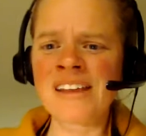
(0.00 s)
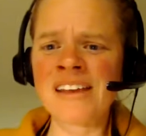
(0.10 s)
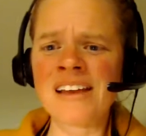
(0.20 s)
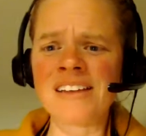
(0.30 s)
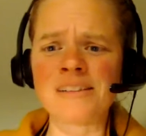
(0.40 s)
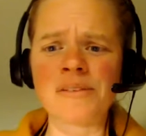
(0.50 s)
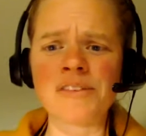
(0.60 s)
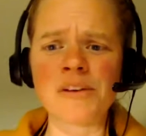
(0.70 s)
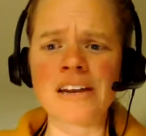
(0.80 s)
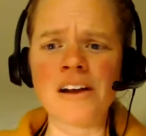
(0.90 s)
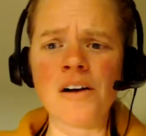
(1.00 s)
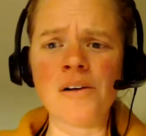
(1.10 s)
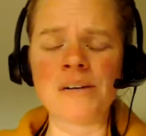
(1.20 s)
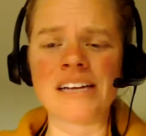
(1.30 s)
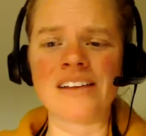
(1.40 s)
yeah, some of you may know,
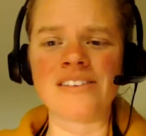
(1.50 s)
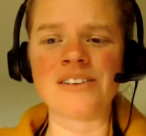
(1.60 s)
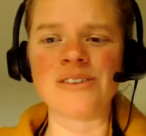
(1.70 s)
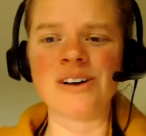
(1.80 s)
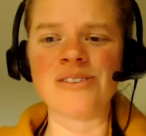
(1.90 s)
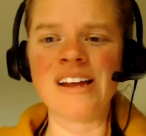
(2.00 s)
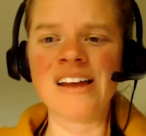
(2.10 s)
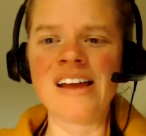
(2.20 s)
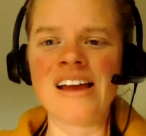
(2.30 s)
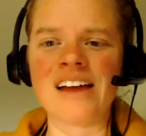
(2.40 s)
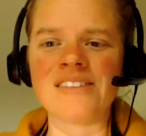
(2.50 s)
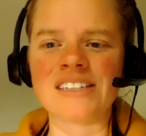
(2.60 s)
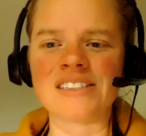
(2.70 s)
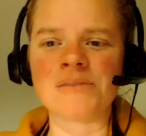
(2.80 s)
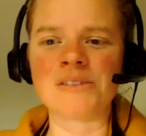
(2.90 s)
but in case you don't, I've
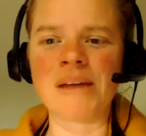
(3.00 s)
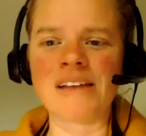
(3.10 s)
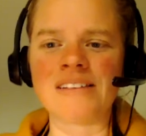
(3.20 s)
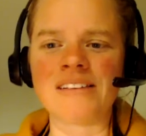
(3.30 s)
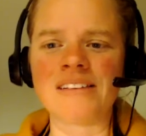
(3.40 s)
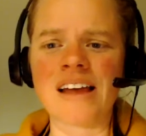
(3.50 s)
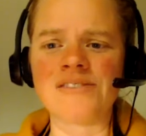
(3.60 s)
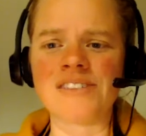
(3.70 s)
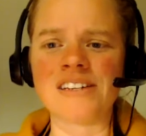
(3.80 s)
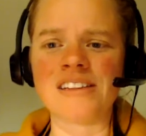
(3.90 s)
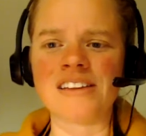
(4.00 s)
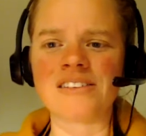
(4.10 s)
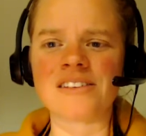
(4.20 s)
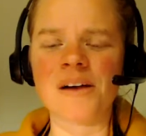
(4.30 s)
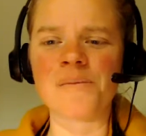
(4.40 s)
got some spaces left in
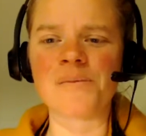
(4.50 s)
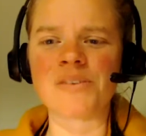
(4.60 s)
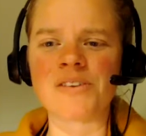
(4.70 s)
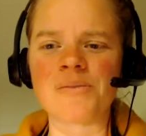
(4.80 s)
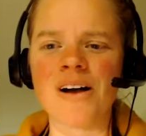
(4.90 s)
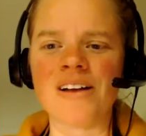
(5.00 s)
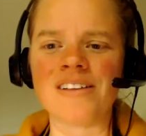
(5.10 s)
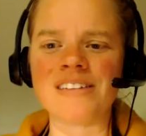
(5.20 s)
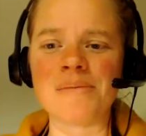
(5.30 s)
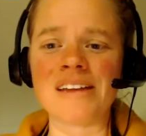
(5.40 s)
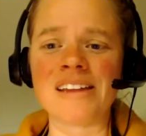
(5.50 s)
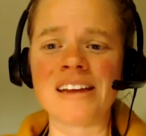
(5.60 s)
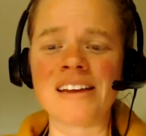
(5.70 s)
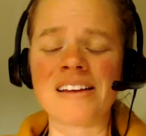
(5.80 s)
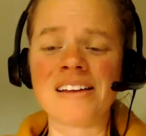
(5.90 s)
these small deep
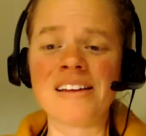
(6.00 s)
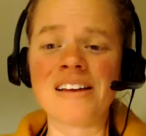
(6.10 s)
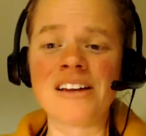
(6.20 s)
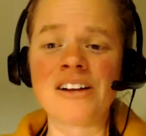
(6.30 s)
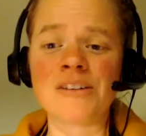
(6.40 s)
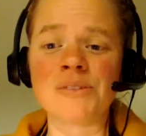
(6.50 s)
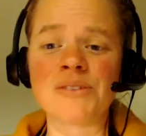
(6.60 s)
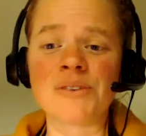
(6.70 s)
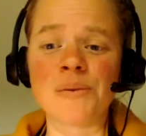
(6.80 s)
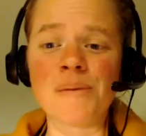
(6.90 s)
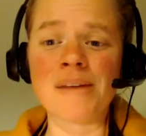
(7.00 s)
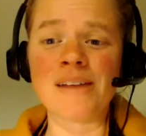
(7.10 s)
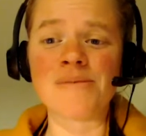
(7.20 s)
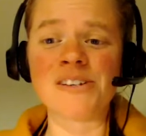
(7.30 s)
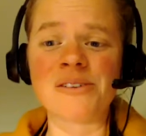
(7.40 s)
healing groups for women
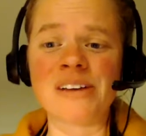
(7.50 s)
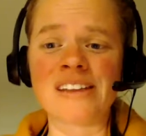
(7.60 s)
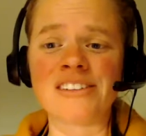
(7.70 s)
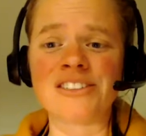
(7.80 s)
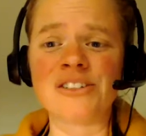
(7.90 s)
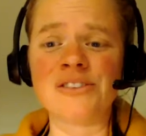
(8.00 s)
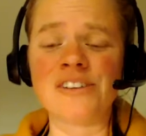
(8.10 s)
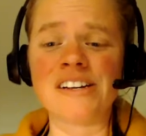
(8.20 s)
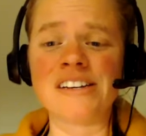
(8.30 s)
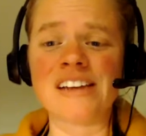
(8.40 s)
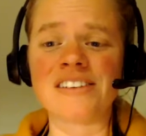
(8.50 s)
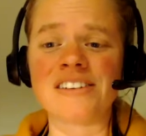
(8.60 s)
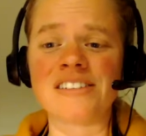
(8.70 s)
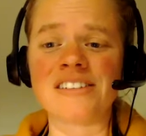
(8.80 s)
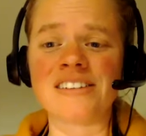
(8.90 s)
I'm doing. And there's two free
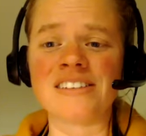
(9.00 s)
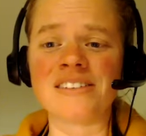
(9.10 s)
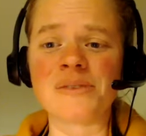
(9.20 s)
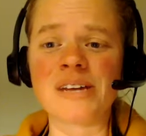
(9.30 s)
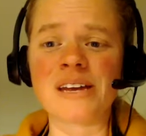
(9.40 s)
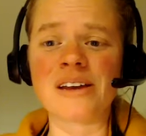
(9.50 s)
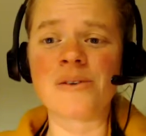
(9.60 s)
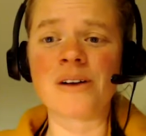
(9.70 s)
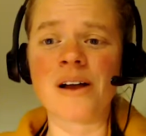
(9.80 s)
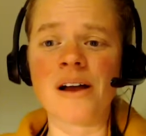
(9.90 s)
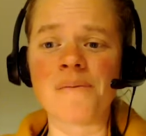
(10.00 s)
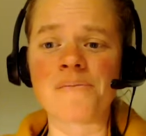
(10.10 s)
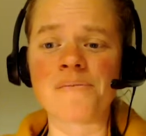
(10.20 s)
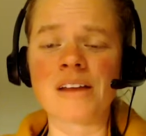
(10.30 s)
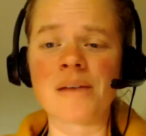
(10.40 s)
tasters this week
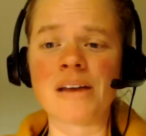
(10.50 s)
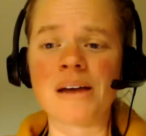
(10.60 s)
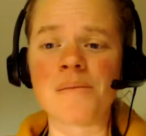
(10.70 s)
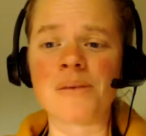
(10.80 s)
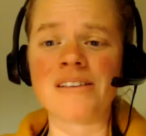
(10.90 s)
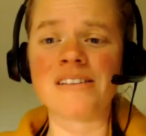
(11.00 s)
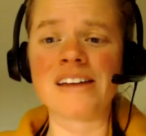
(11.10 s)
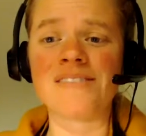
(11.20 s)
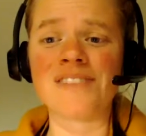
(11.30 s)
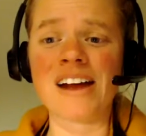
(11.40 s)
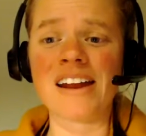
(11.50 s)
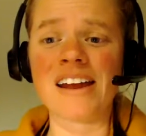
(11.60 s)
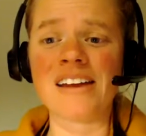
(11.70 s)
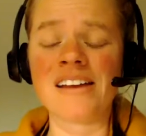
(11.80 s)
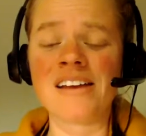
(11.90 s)
coming up Wednesday and
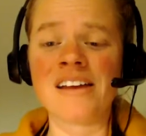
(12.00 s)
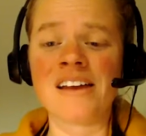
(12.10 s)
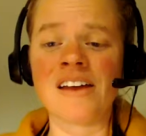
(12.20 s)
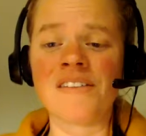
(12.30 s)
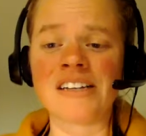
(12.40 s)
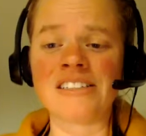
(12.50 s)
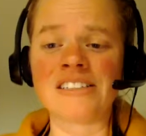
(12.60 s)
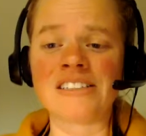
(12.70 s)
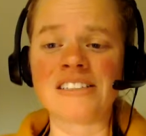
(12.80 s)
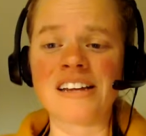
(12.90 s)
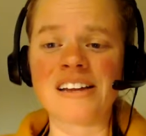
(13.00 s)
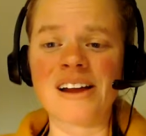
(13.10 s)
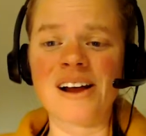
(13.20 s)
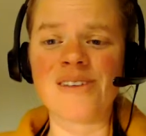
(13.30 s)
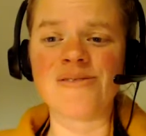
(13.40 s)
Friday. If you're interested,
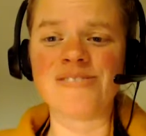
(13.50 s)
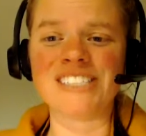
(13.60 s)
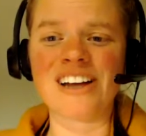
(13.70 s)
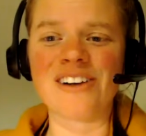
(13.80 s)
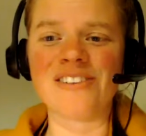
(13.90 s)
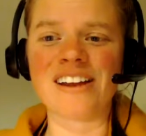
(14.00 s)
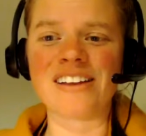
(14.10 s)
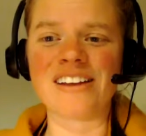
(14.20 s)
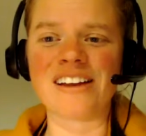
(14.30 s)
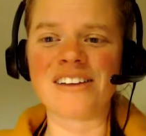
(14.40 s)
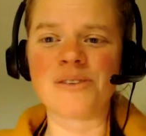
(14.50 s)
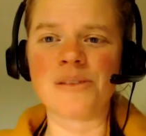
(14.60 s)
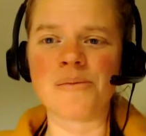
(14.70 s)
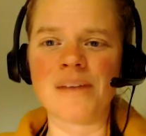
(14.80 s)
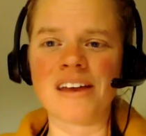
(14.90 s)
reach out and connect
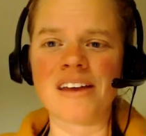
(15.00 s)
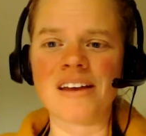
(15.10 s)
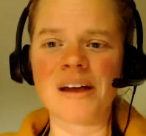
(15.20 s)
with me.